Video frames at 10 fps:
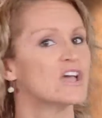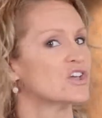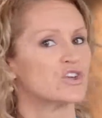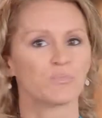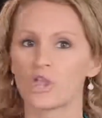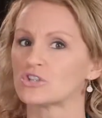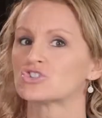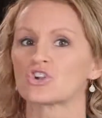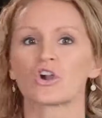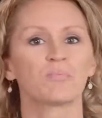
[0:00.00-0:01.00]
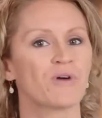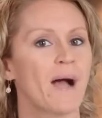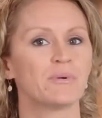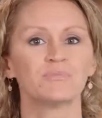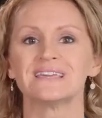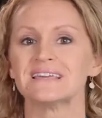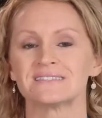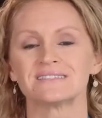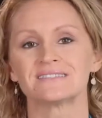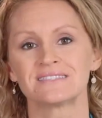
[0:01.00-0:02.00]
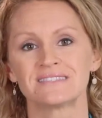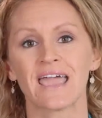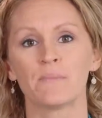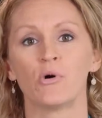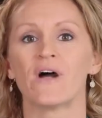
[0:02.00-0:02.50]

your blood sugar probably isn't stable,